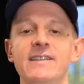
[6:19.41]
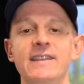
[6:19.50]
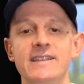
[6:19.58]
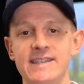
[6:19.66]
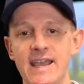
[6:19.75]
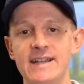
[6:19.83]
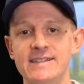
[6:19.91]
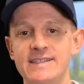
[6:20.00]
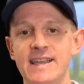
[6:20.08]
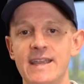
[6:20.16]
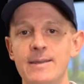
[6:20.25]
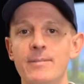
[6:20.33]
the exact
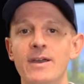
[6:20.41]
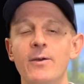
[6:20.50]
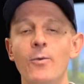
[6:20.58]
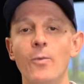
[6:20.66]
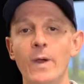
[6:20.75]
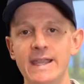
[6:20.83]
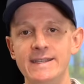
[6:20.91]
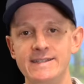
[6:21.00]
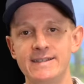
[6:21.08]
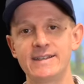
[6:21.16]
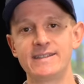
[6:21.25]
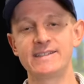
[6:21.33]
same
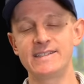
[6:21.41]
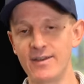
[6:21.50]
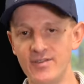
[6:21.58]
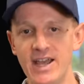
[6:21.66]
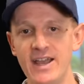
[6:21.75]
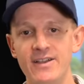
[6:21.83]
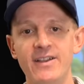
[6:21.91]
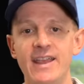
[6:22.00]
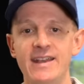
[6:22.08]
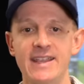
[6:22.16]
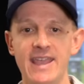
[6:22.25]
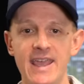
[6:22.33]
weight 7-iron
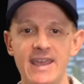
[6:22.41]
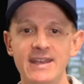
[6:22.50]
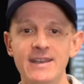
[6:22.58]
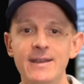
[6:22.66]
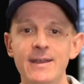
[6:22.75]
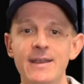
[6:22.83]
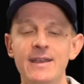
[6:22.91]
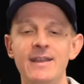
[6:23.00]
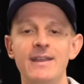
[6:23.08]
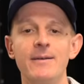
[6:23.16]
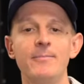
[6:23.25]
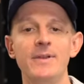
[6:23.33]
head again,
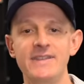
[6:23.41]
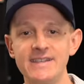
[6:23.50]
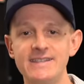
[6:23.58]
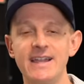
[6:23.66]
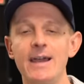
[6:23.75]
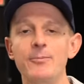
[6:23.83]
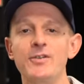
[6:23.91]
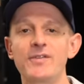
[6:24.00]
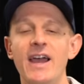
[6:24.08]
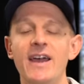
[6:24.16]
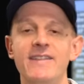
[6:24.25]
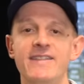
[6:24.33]
but this time we've
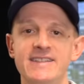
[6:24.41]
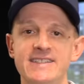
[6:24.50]
got the